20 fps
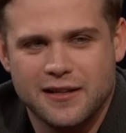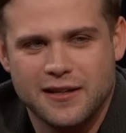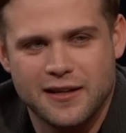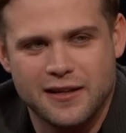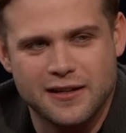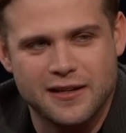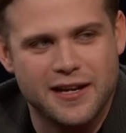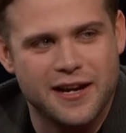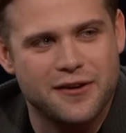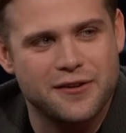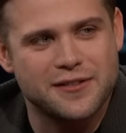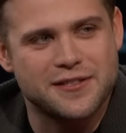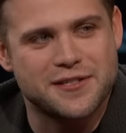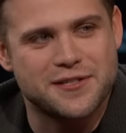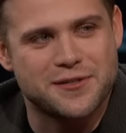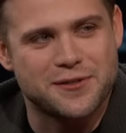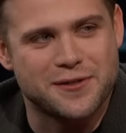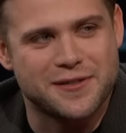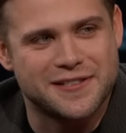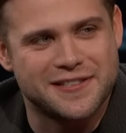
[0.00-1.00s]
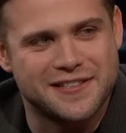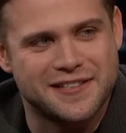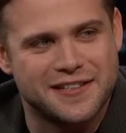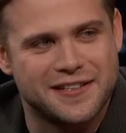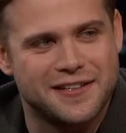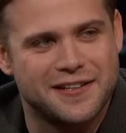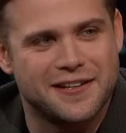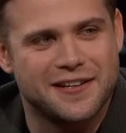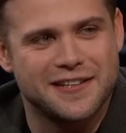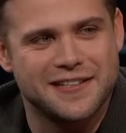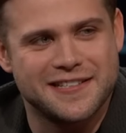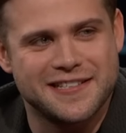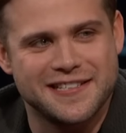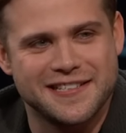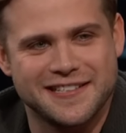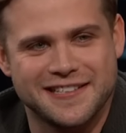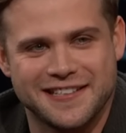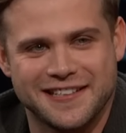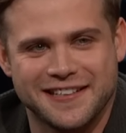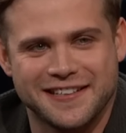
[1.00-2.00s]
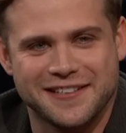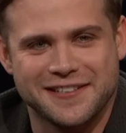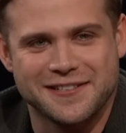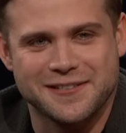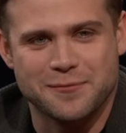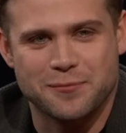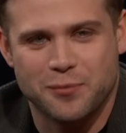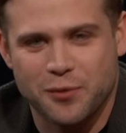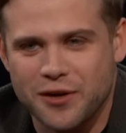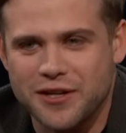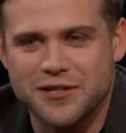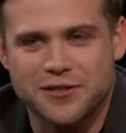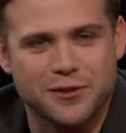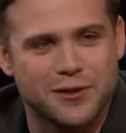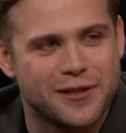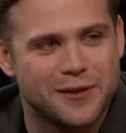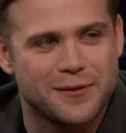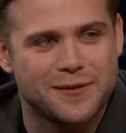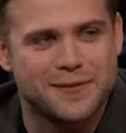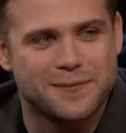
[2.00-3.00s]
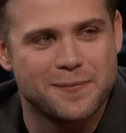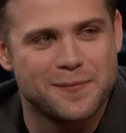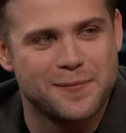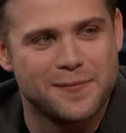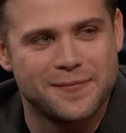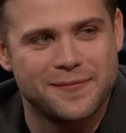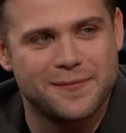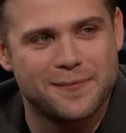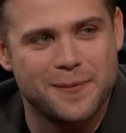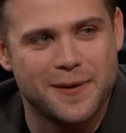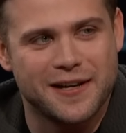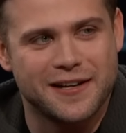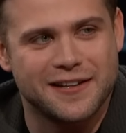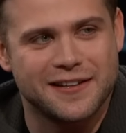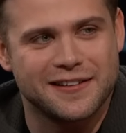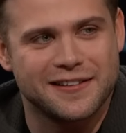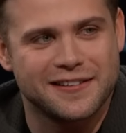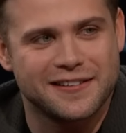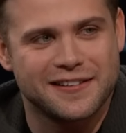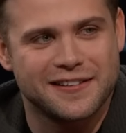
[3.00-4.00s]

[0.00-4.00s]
a character choice than a 90s thing, because I'm pretty sure there were better